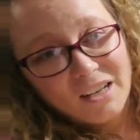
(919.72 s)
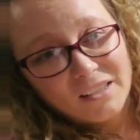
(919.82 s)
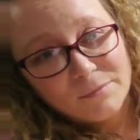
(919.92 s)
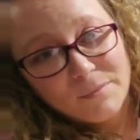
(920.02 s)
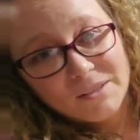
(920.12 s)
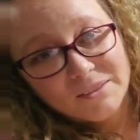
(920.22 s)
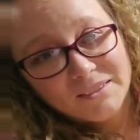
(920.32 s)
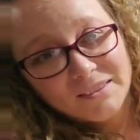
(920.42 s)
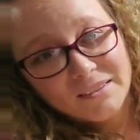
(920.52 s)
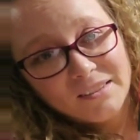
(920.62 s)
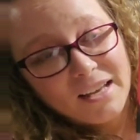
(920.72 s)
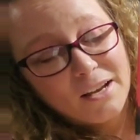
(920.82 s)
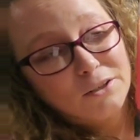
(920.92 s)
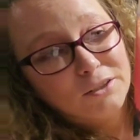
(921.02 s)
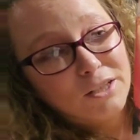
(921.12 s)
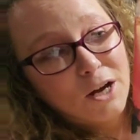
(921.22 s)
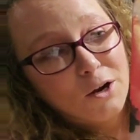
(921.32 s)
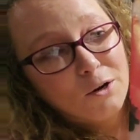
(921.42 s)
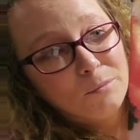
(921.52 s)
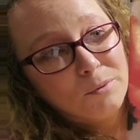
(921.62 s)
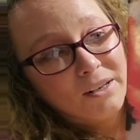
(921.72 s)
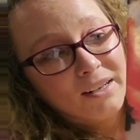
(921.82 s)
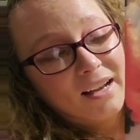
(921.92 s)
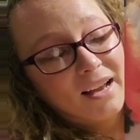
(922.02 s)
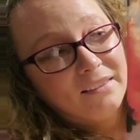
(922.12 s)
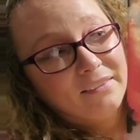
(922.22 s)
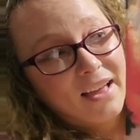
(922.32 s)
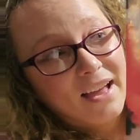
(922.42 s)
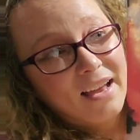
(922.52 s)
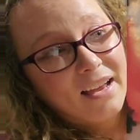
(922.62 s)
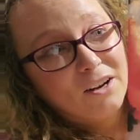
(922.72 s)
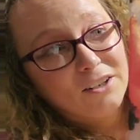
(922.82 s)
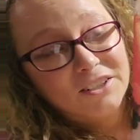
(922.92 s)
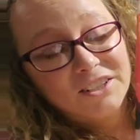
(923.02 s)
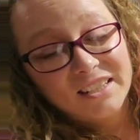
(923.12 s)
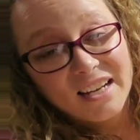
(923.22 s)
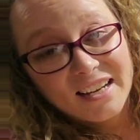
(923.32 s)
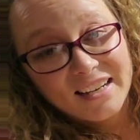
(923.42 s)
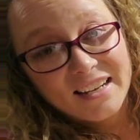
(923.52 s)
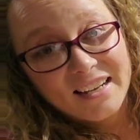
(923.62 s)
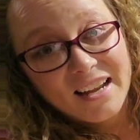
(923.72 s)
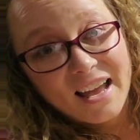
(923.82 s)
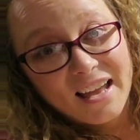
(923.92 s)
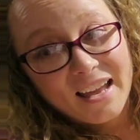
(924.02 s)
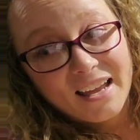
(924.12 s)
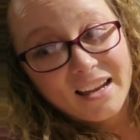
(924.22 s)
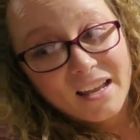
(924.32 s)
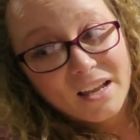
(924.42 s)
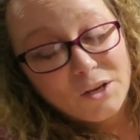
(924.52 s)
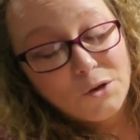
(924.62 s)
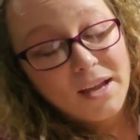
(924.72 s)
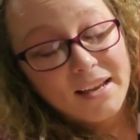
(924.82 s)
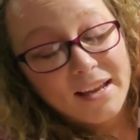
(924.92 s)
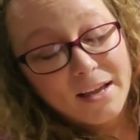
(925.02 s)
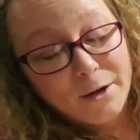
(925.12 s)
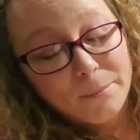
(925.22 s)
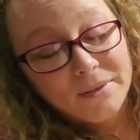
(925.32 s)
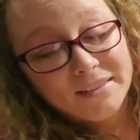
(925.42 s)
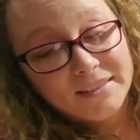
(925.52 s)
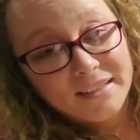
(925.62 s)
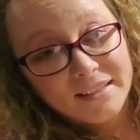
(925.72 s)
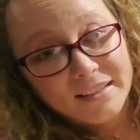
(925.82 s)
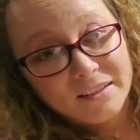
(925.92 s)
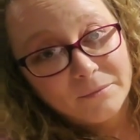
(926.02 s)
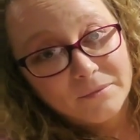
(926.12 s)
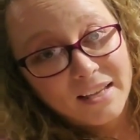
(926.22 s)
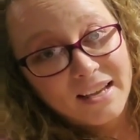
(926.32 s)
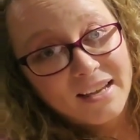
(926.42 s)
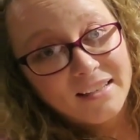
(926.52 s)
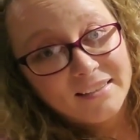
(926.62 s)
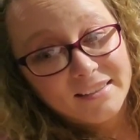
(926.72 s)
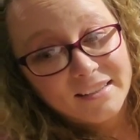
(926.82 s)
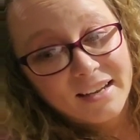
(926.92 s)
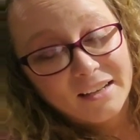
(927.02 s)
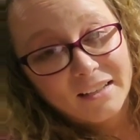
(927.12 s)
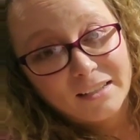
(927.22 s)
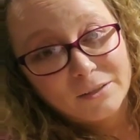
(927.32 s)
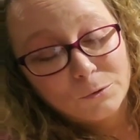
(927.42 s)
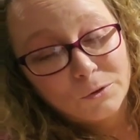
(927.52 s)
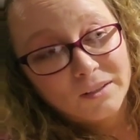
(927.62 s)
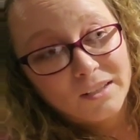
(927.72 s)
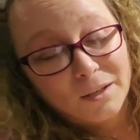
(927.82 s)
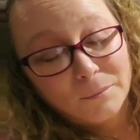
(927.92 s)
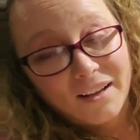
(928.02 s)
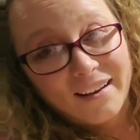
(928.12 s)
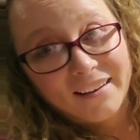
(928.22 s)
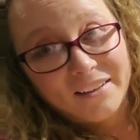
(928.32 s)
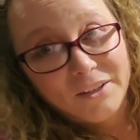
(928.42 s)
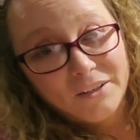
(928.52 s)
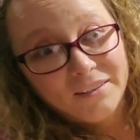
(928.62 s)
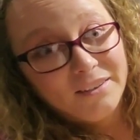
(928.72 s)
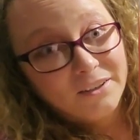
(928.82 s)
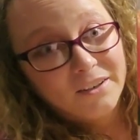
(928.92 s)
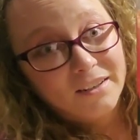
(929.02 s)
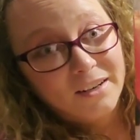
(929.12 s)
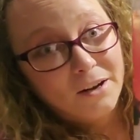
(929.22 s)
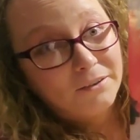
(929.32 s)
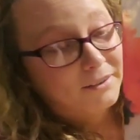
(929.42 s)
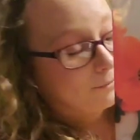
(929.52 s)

Cosmos. They are so pretty, and they are stunning, and you can't help but see them. They stick out like a sore thumb, like you're going to notice